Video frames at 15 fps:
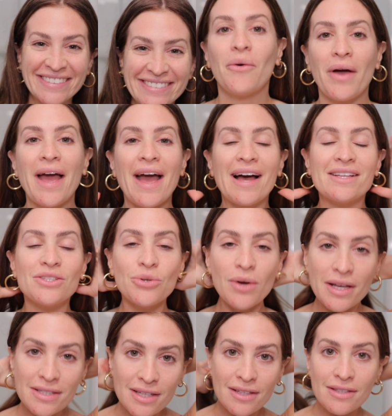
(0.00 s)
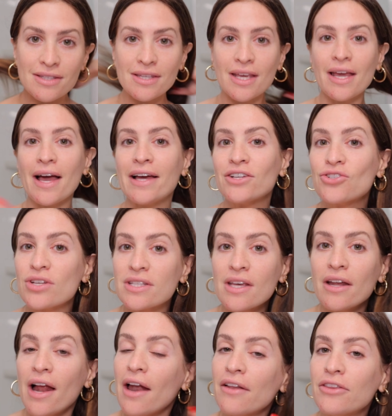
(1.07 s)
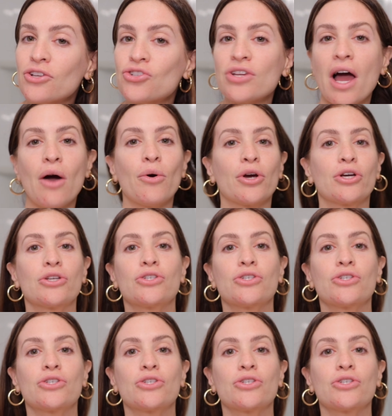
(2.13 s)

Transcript: Okay, as you guys can see, I just got out of the shower.